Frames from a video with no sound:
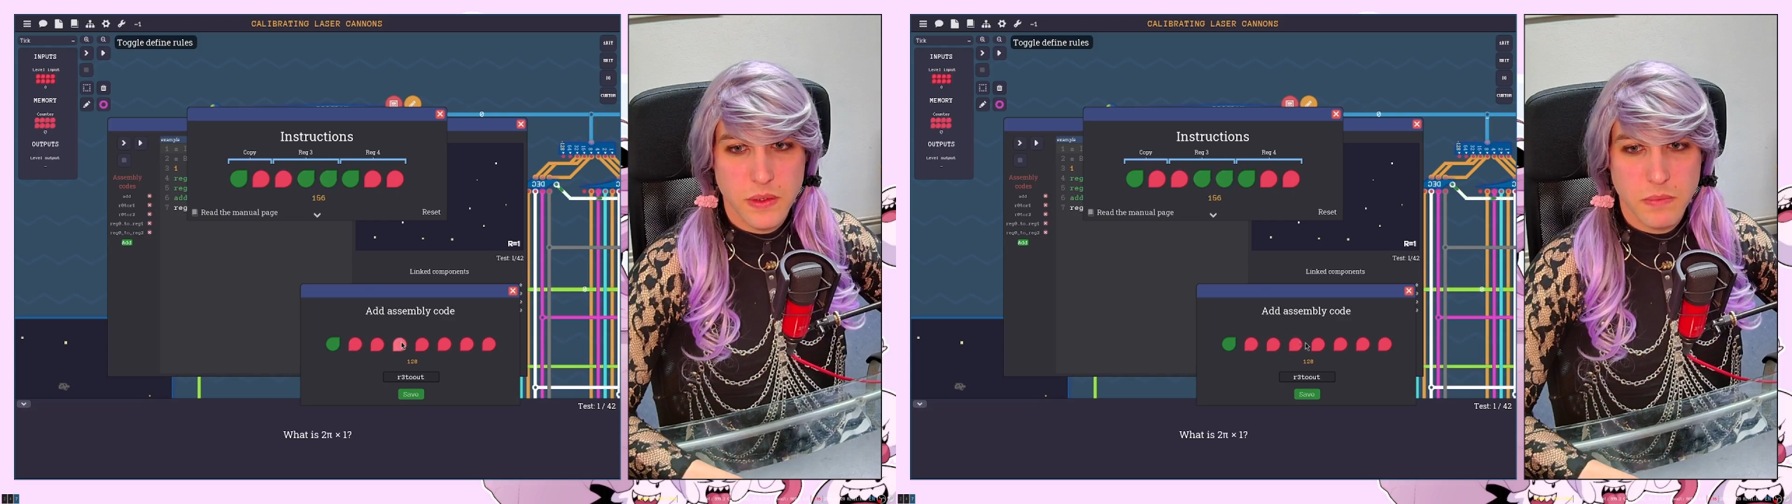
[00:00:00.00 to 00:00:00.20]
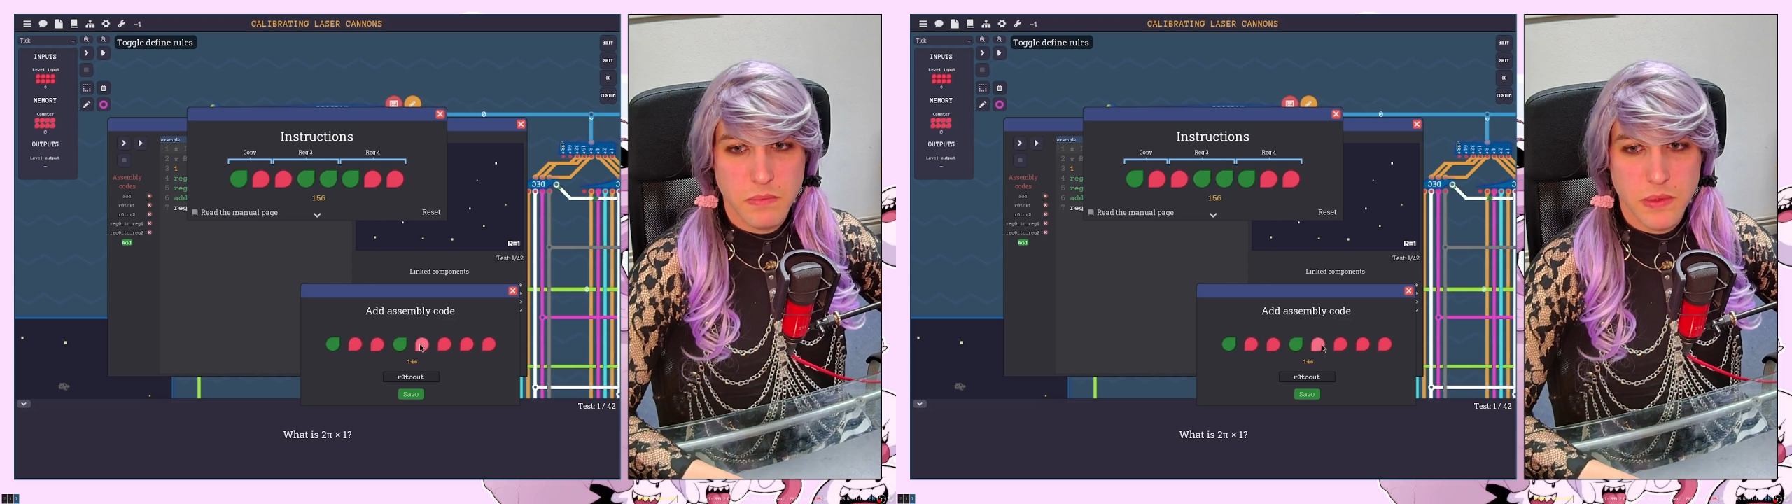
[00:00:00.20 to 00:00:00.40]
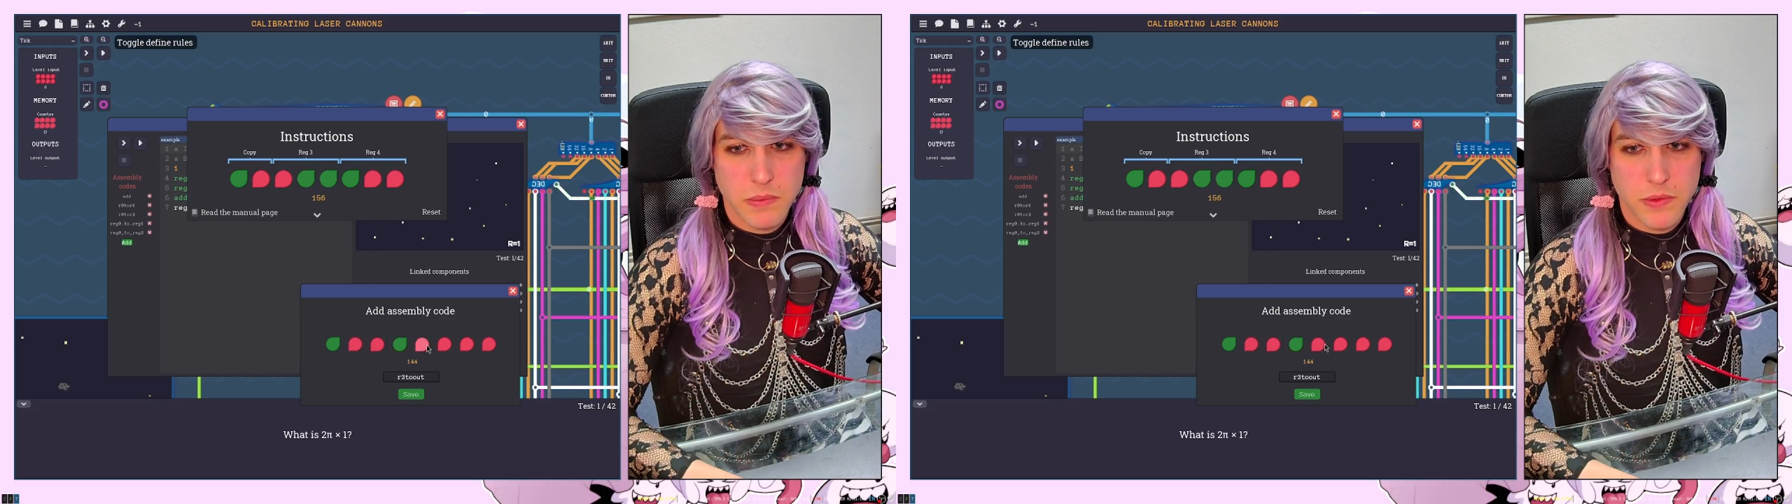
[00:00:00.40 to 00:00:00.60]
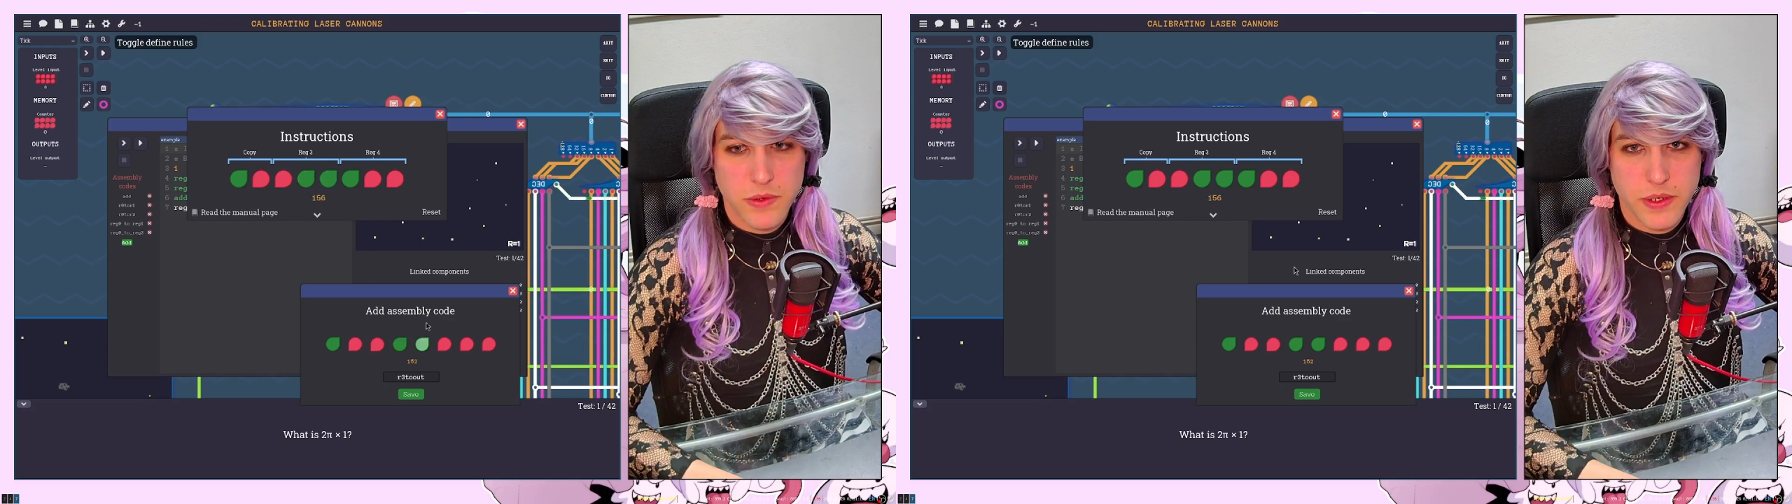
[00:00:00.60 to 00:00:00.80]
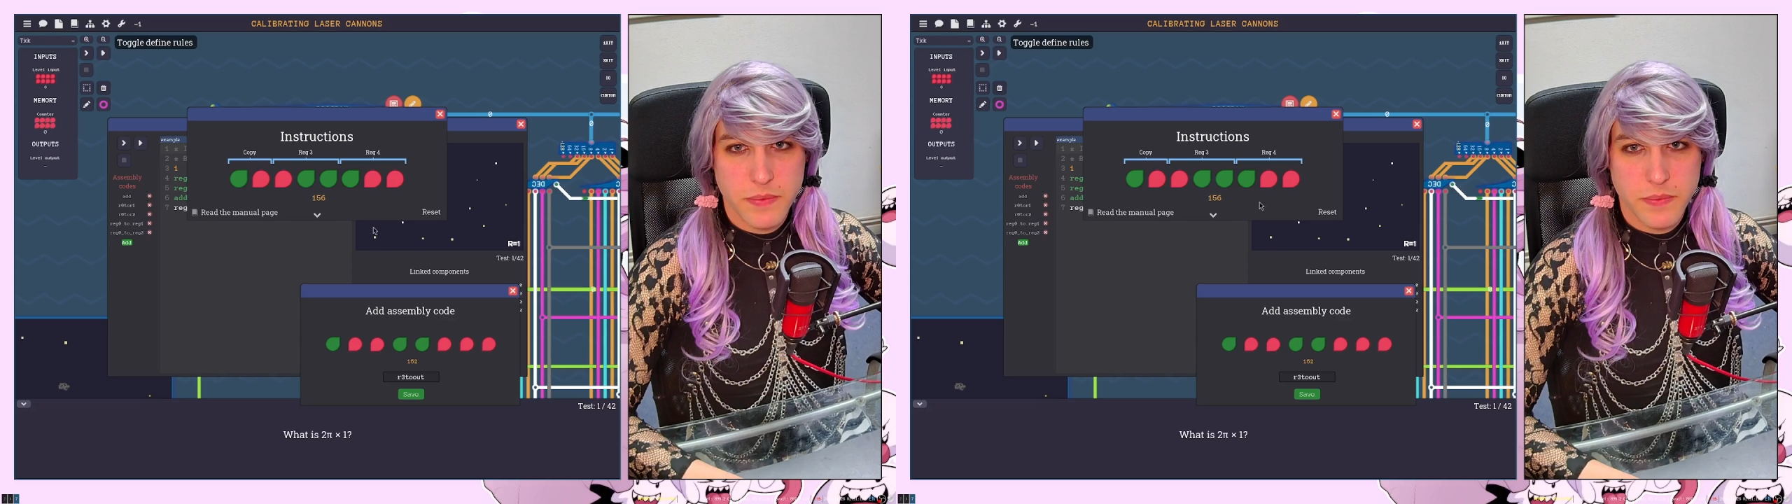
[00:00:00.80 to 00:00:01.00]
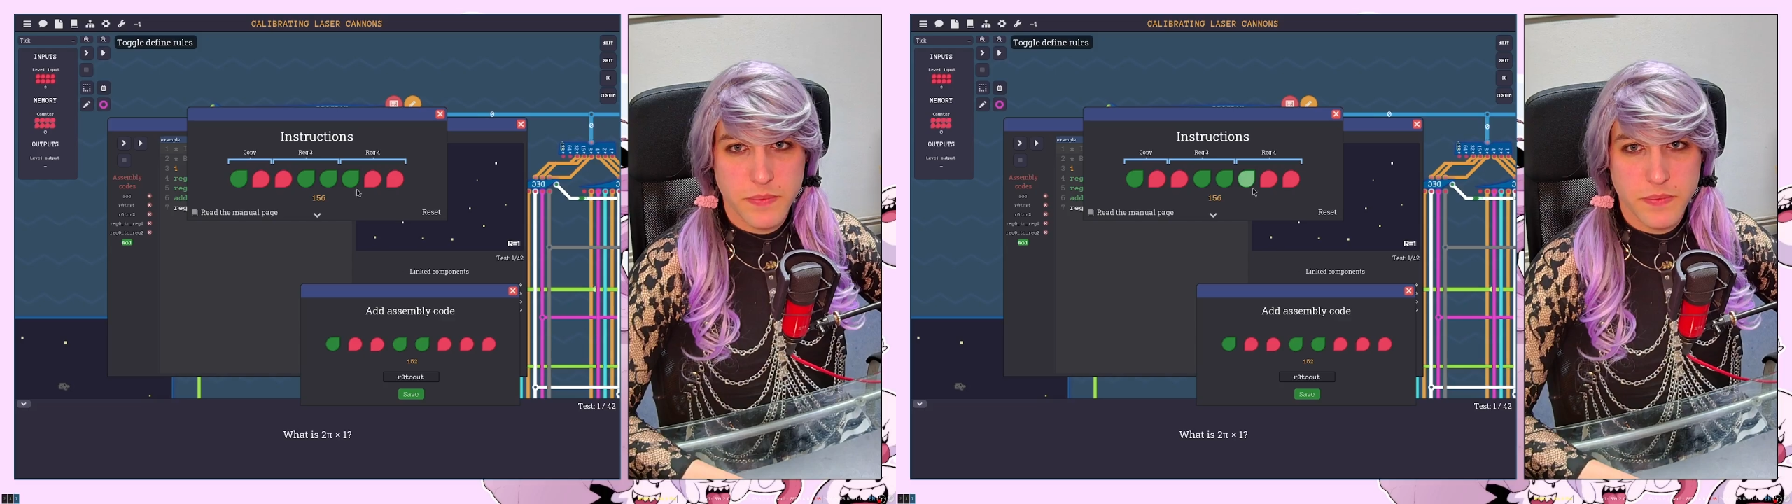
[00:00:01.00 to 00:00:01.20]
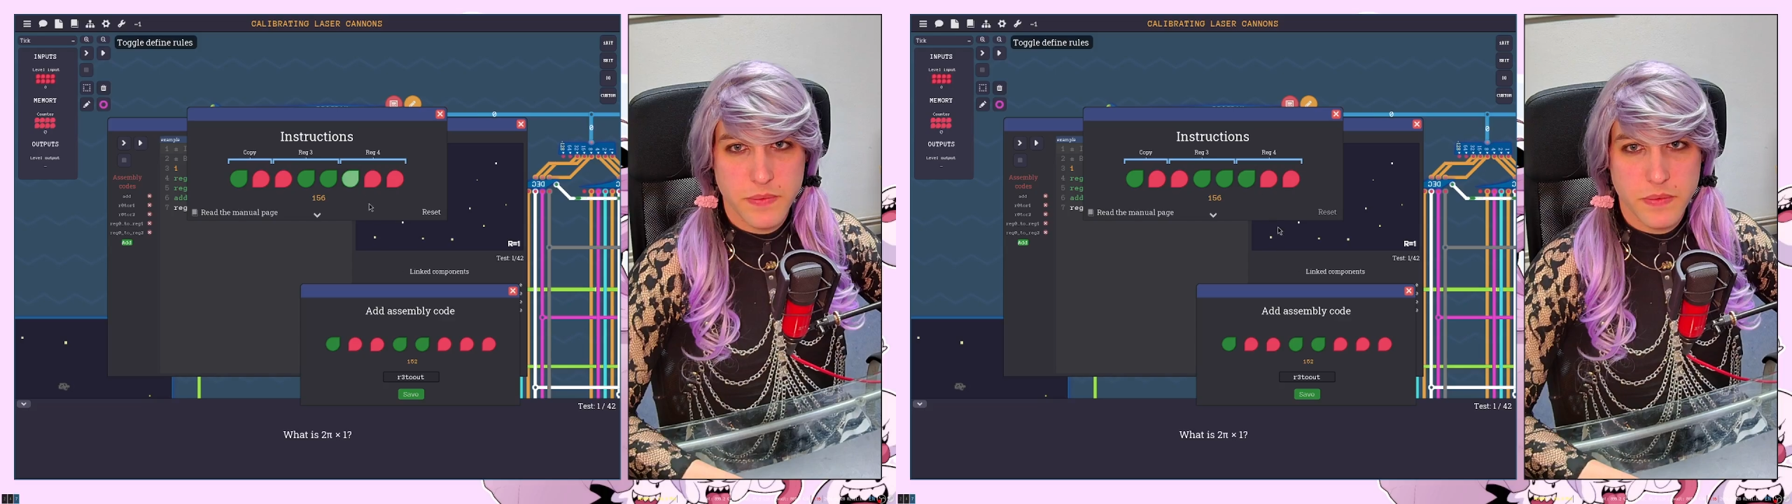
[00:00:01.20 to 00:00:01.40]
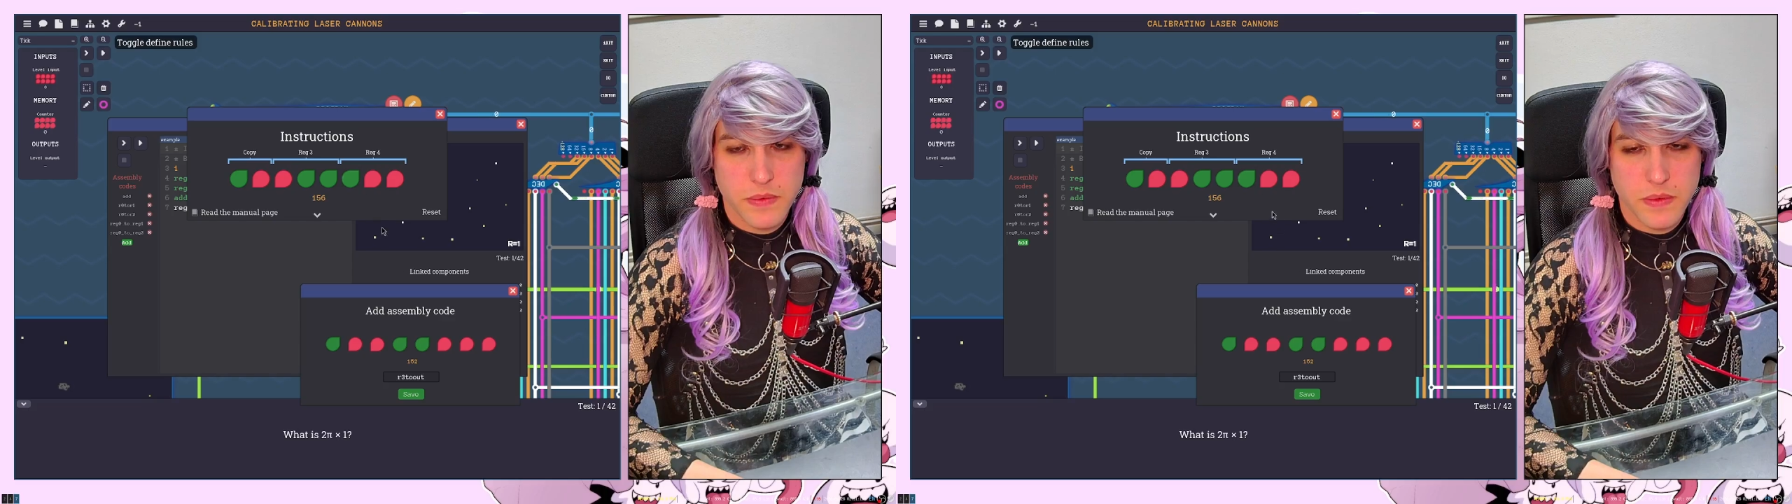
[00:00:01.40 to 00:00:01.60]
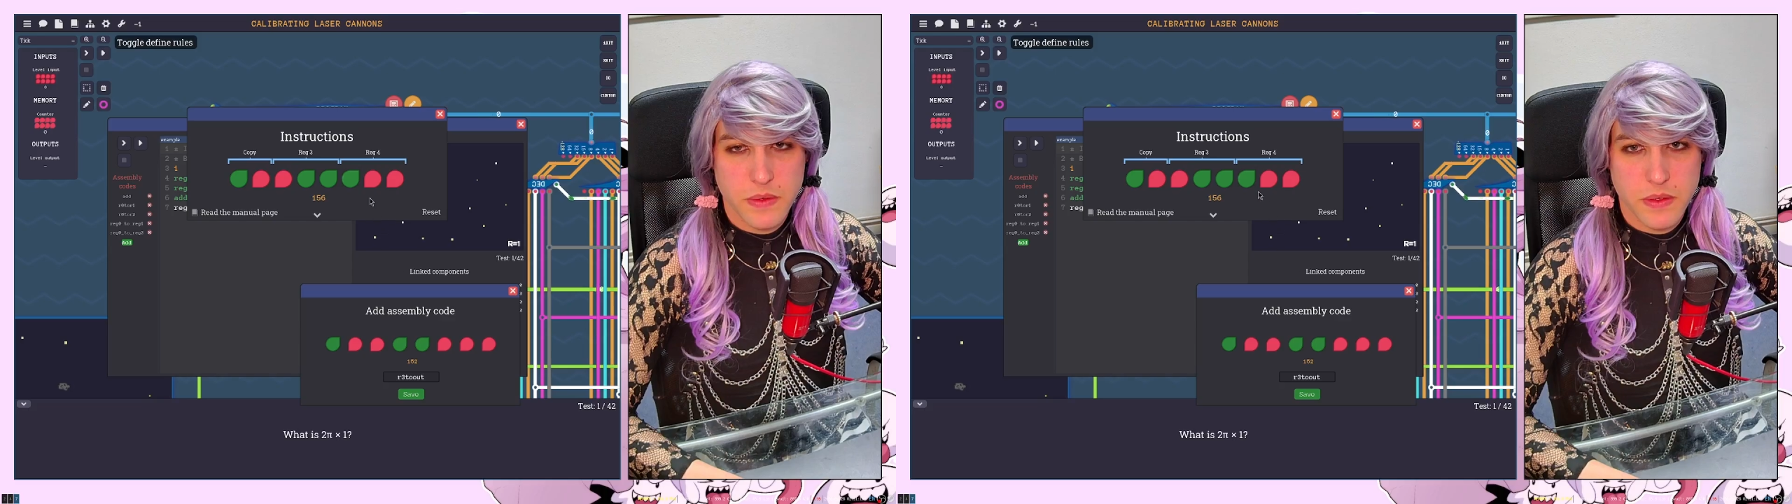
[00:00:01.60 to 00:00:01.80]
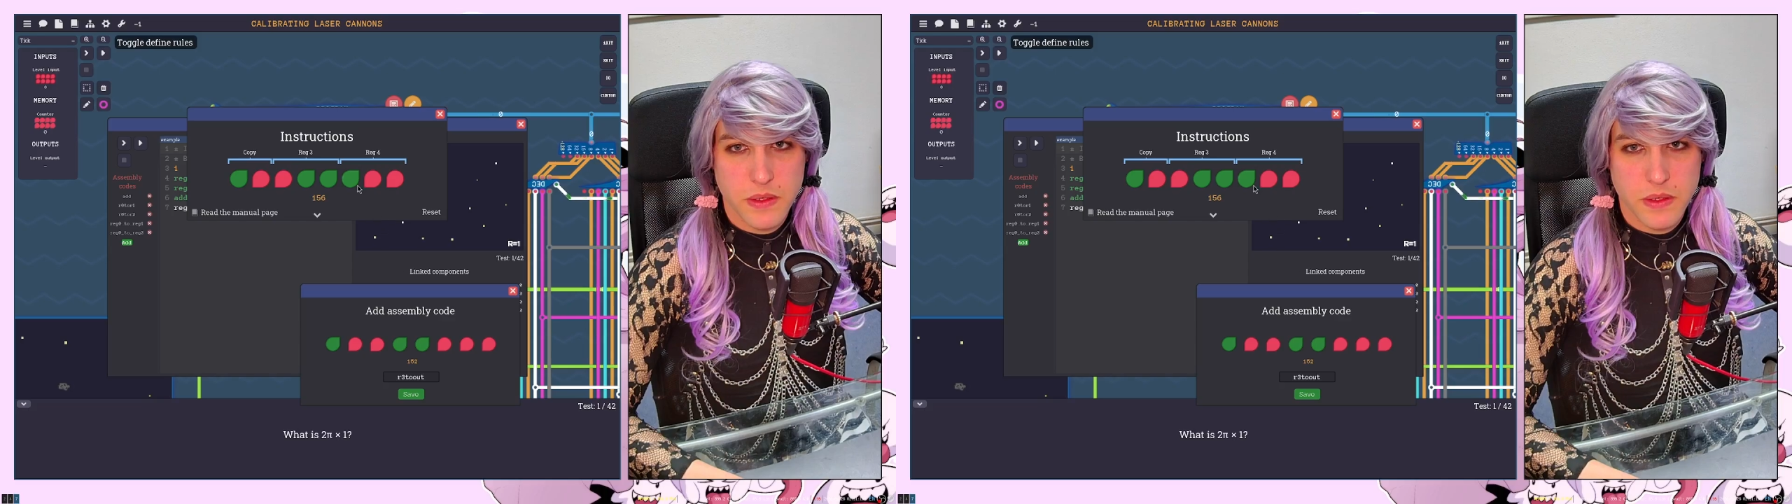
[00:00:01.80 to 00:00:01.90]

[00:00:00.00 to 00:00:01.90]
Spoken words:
memory. There